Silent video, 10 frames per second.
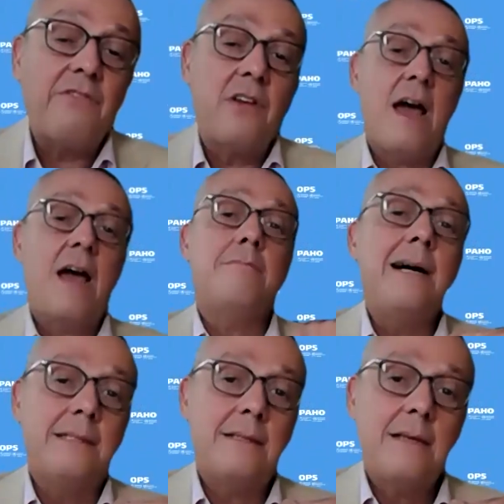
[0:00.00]
9
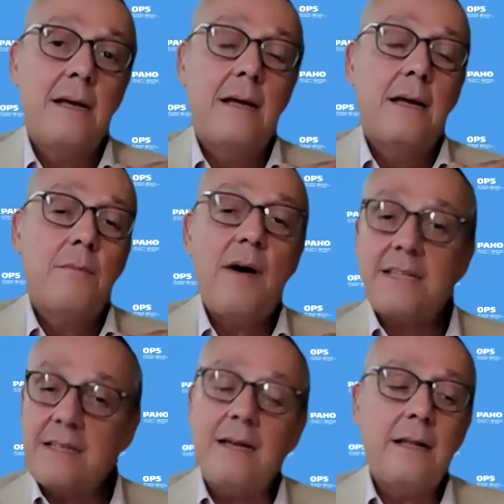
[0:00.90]
months, but
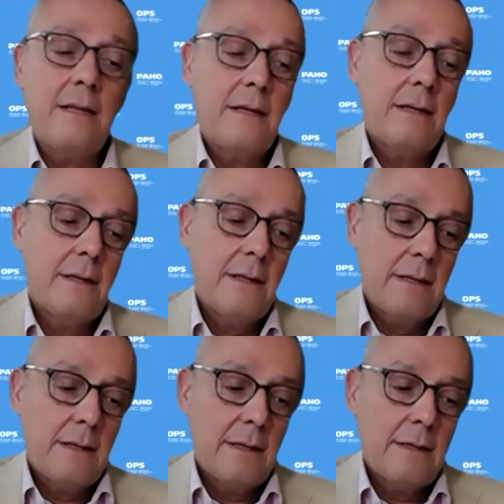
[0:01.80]
still
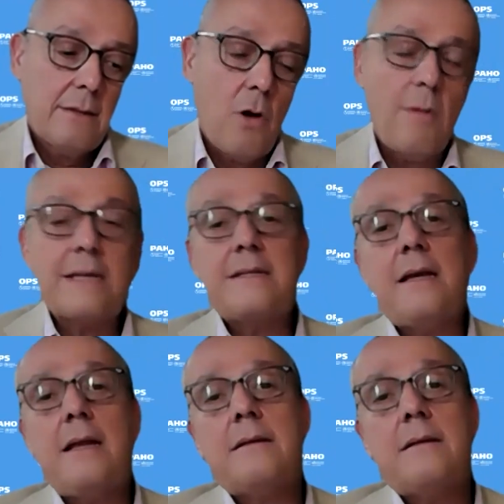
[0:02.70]
no
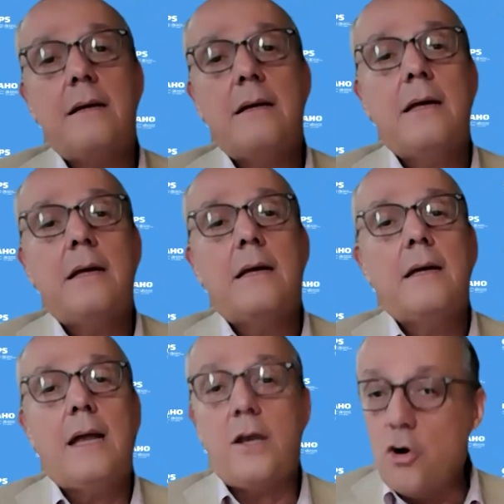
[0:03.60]
vaccine,
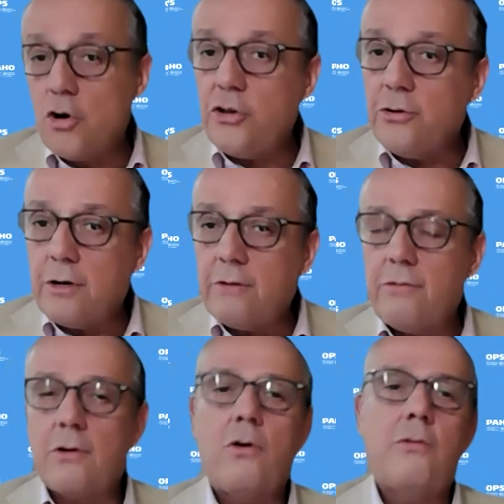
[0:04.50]
and no cure for
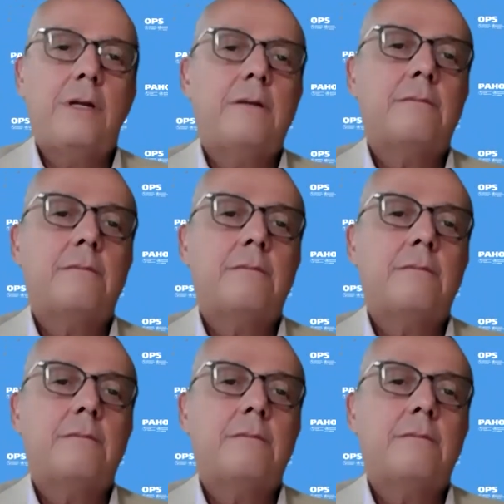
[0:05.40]
COVID.